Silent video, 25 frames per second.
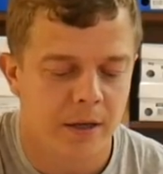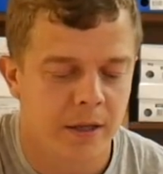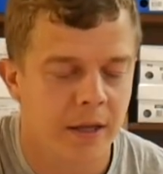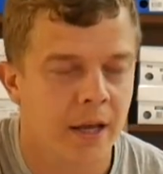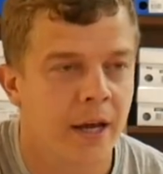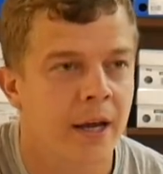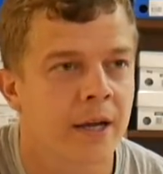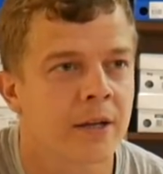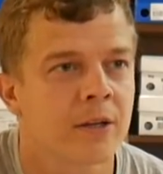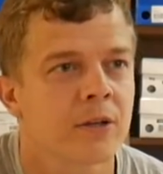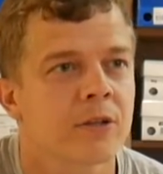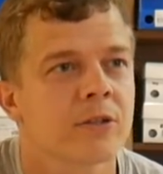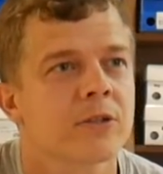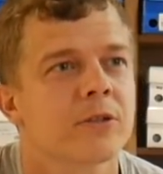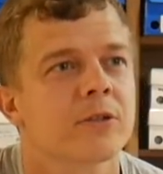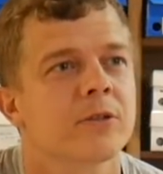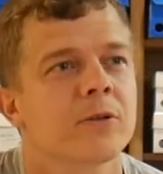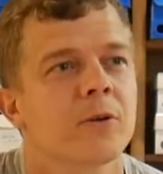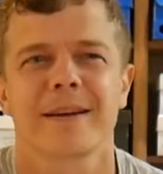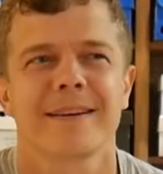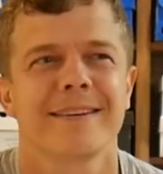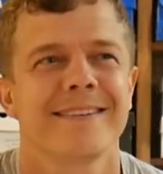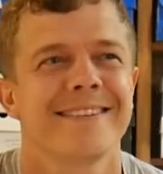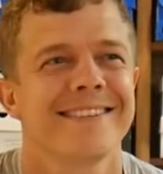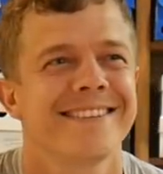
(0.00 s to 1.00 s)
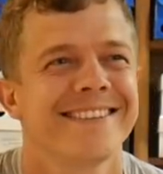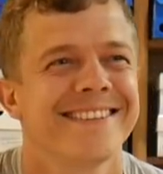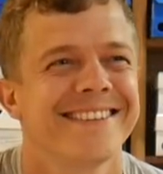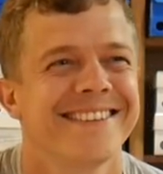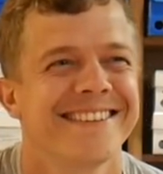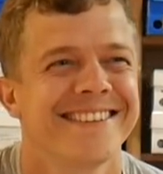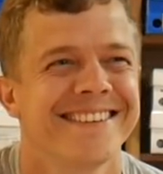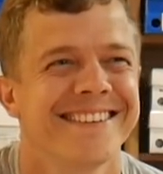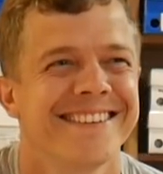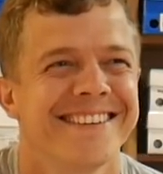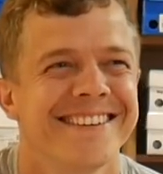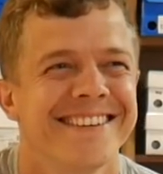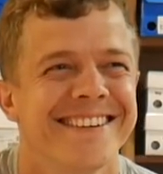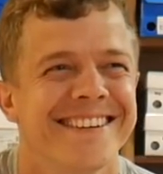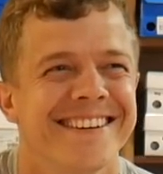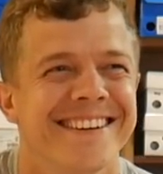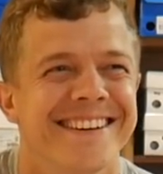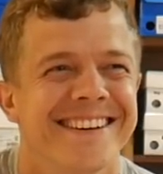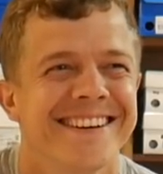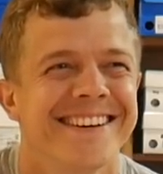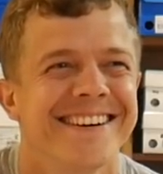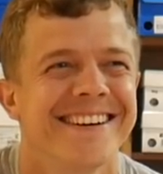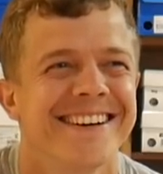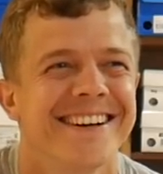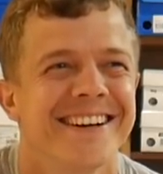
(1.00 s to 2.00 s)
Yeah, it does. I meant there's yeah, what
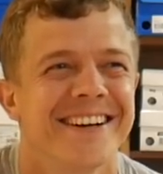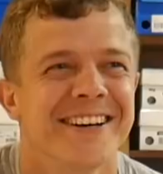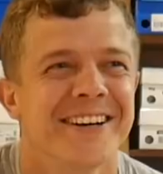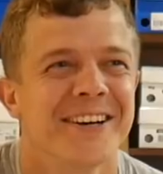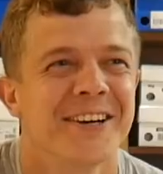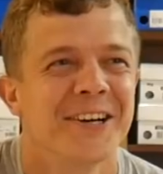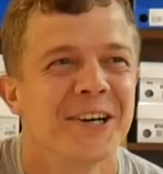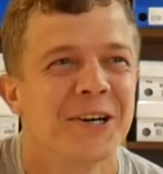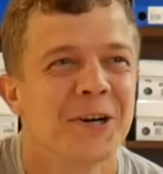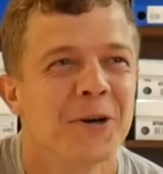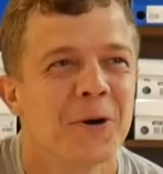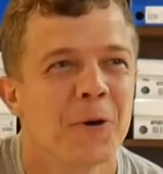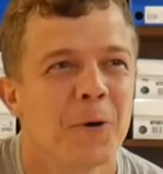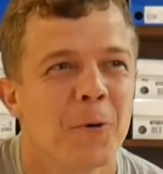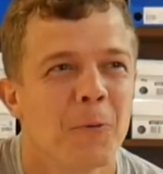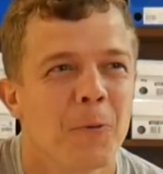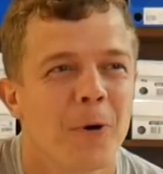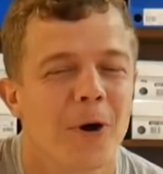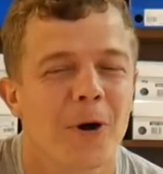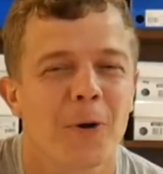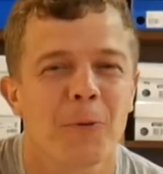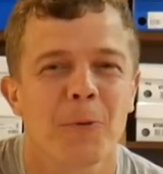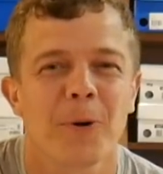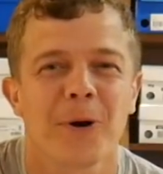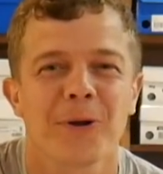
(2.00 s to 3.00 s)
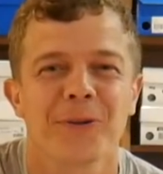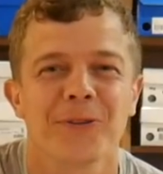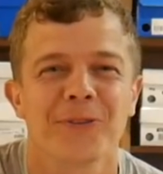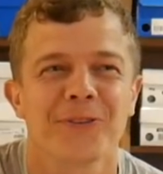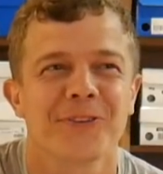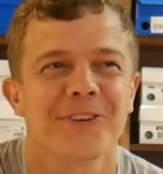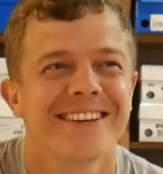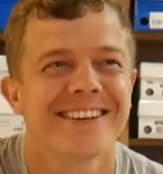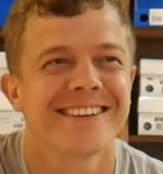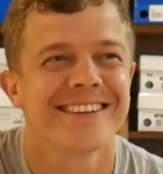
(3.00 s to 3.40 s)
an absolute wand. What a wand.